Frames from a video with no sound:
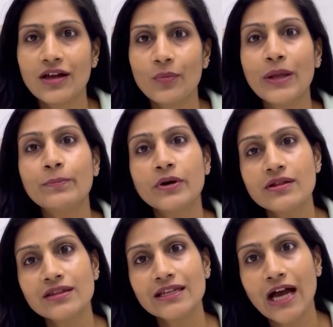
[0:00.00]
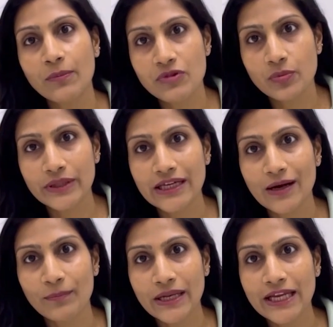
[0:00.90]
When a person comes with a
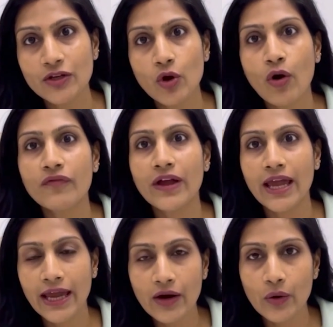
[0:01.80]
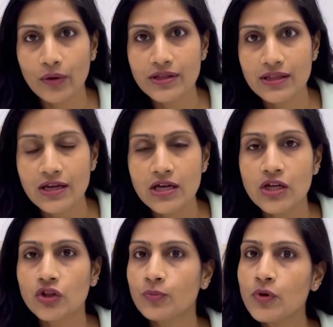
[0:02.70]
complaint of hair loss,
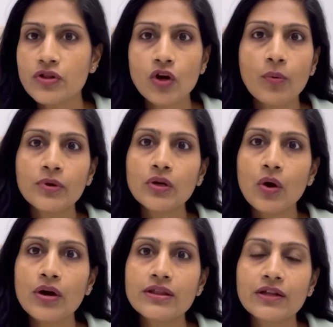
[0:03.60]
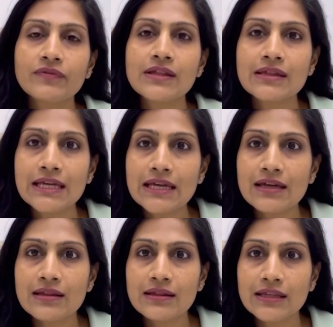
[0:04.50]
the most common cause that we see
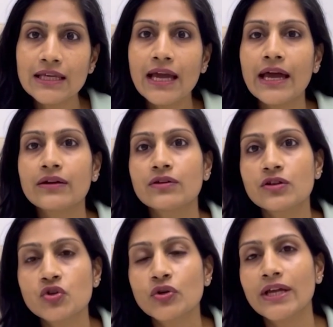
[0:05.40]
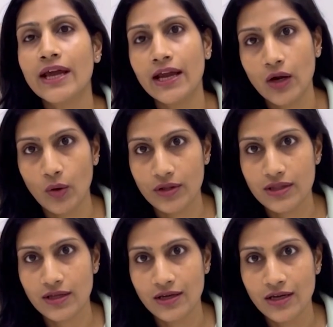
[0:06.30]
is the hereditary hair
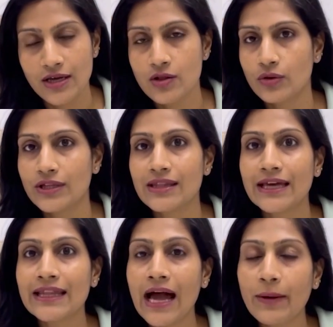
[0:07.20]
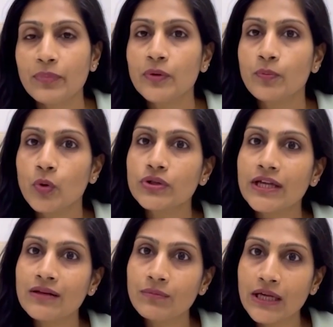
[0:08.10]
loss. So this can happen both
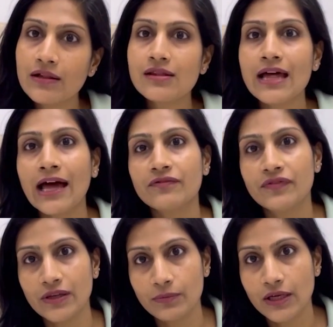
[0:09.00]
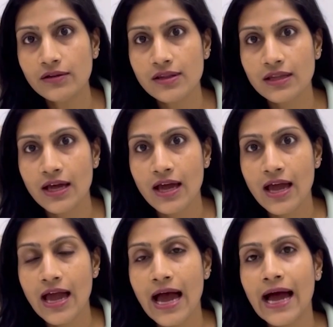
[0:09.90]
in males and females,
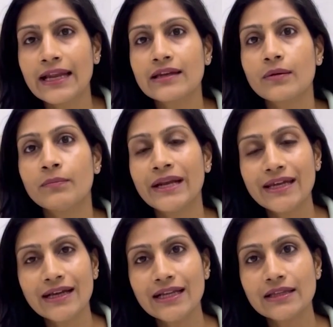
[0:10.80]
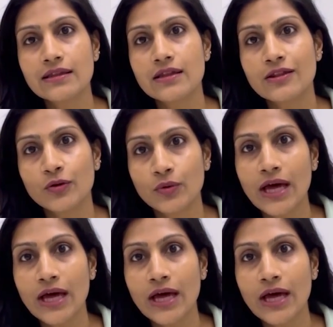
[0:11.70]
and medically this is known